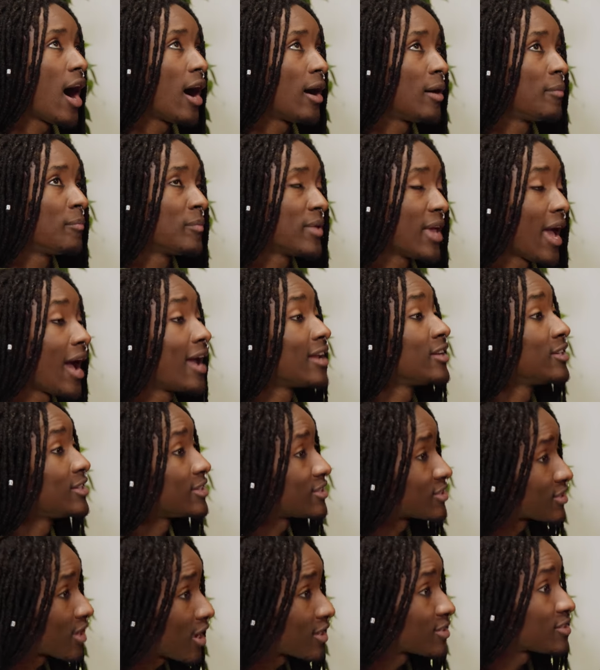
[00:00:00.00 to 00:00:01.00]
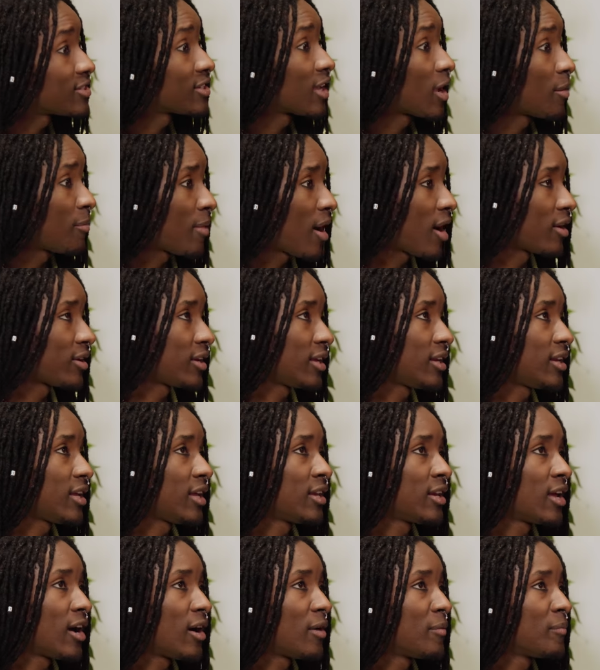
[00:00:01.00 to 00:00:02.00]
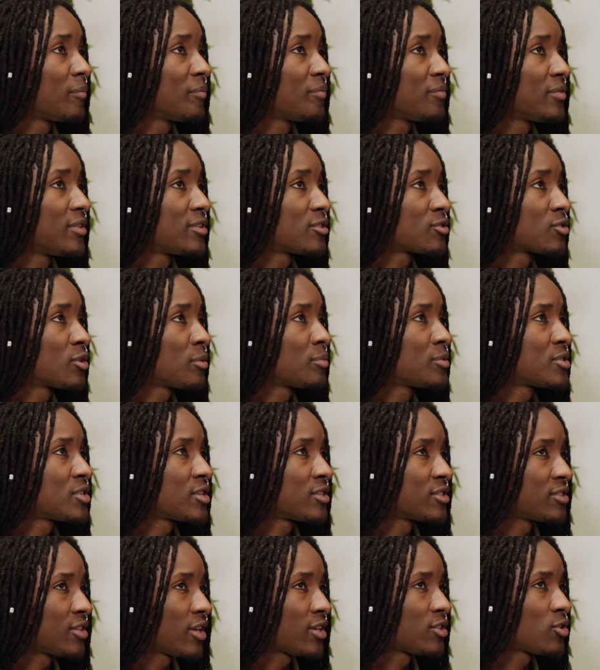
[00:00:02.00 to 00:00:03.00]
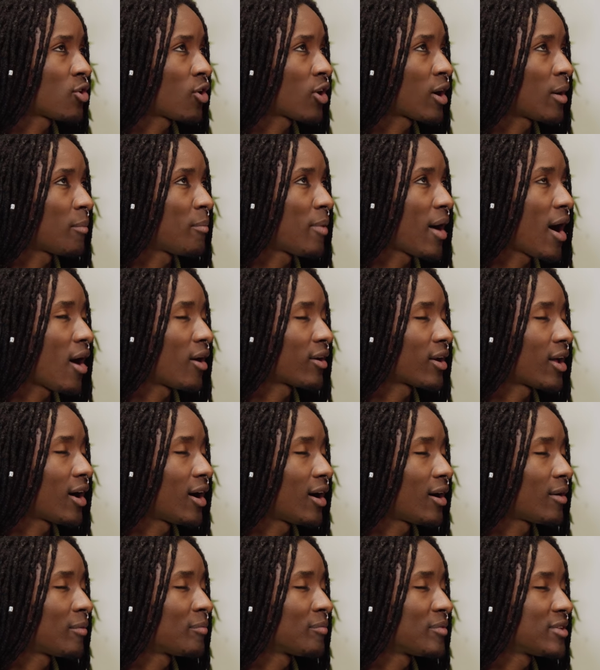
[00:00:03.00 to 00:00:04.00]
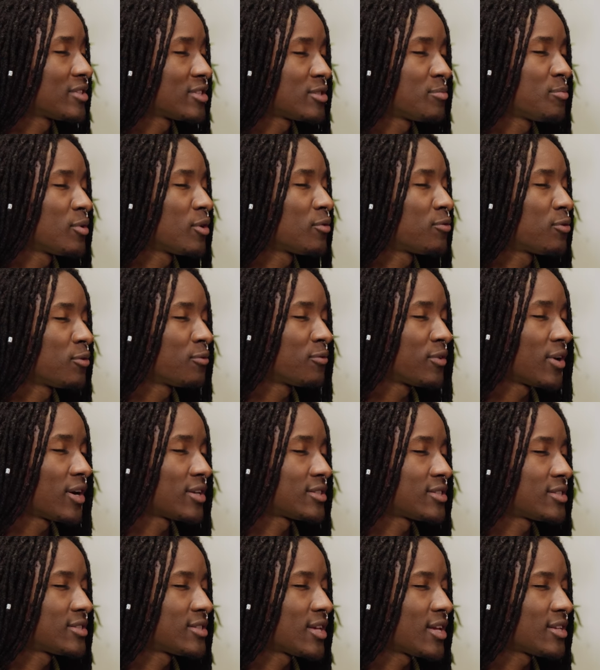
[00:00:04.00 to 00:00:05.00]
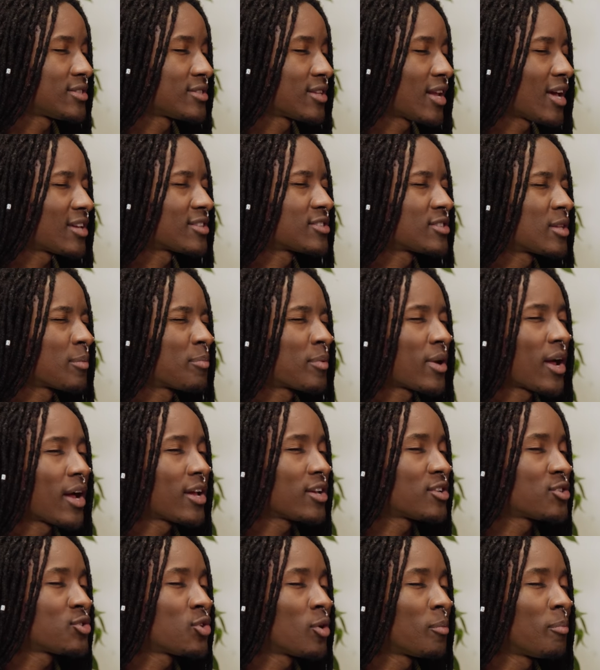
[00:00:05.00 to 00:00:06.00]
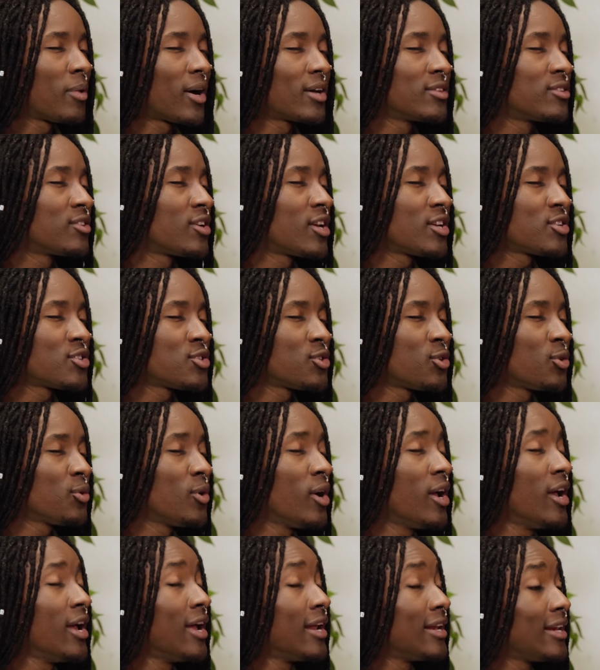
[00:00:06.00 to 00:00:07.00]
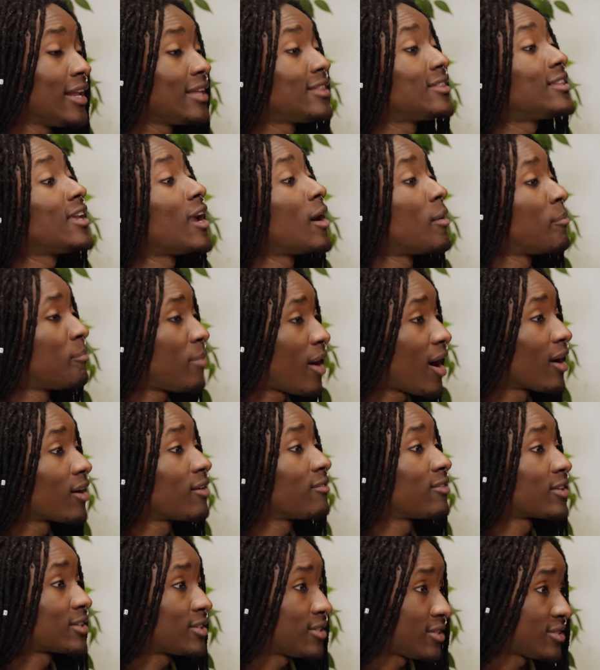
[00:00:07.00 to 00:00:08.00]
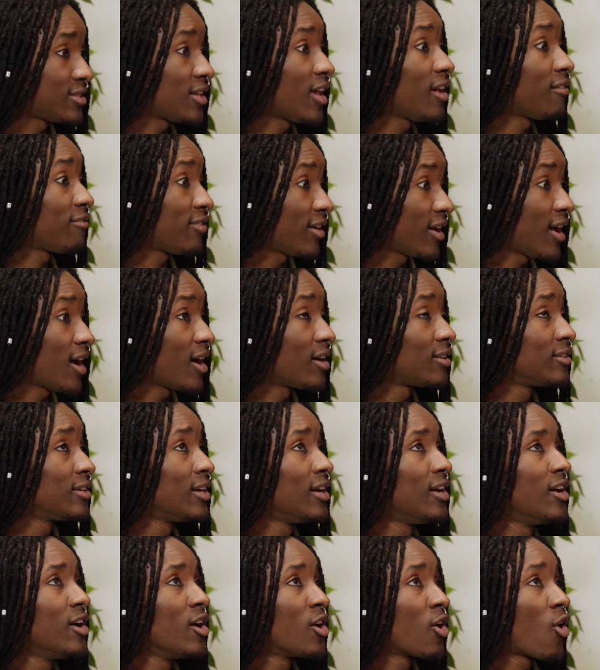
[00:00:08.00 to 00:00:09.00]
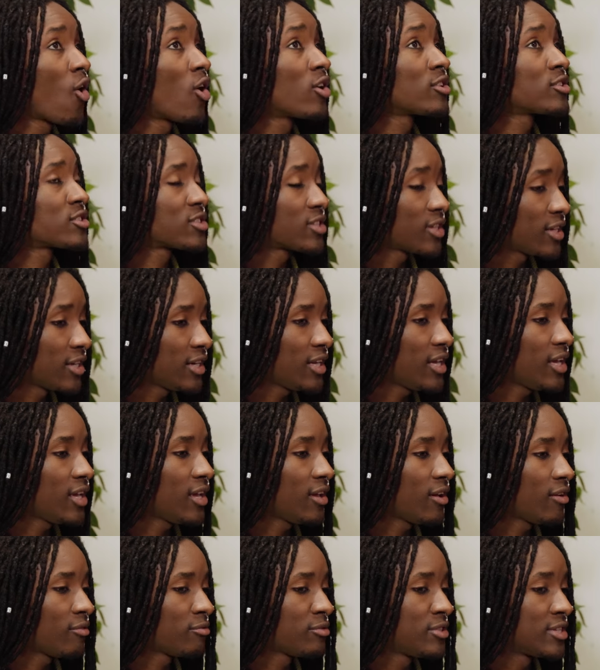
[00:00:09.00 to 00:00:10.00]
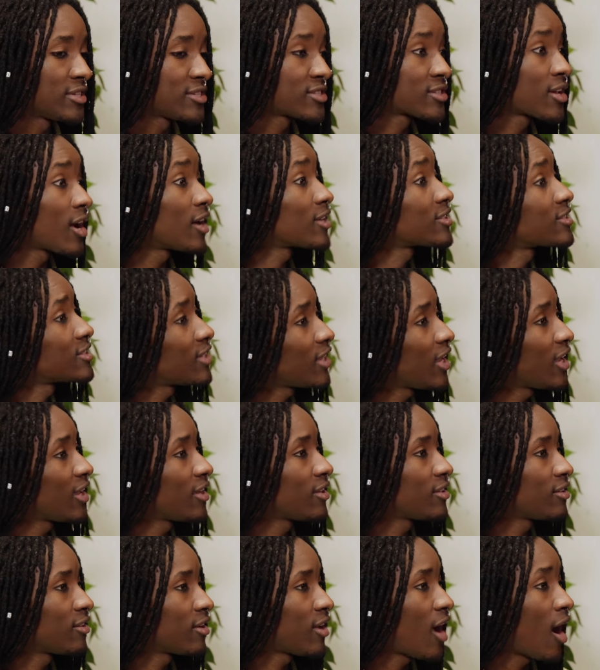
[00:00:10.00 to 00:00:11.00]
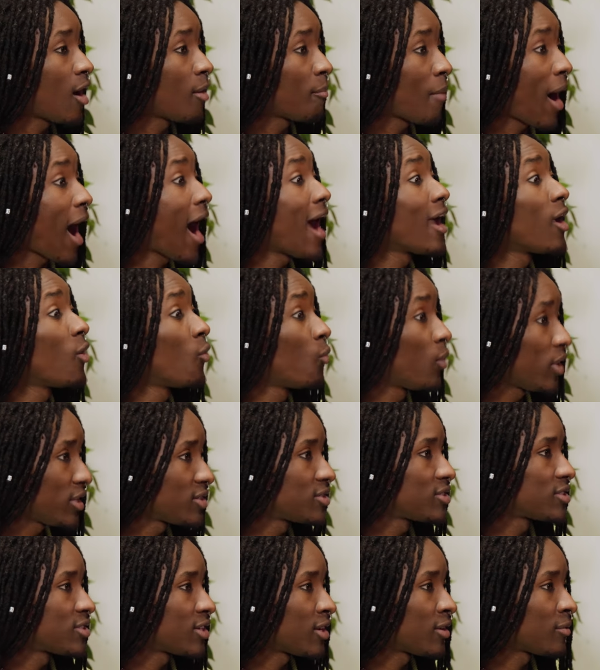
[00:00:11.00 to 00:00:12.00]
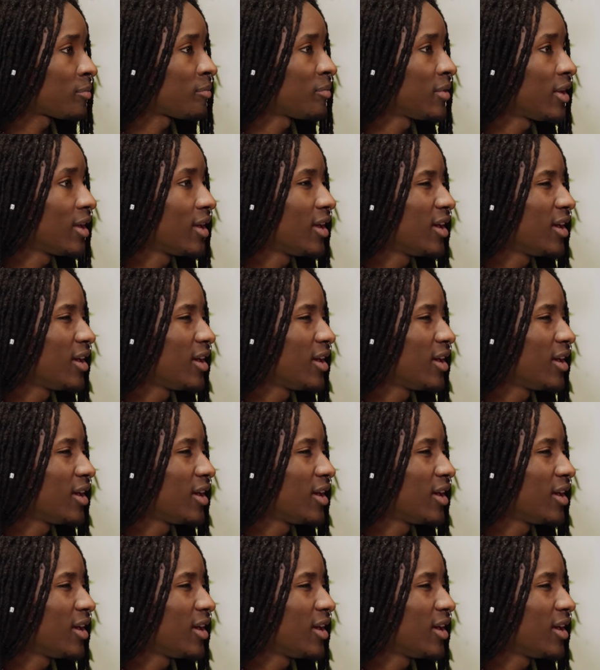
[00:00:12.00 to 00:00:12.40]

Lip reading: And discussing about it. In the scriptures, they talk about this beautiful verse. It says, Nasta praishu abhadreshu nityam bhagavata sevaya. Constantly discussing higher wisdom.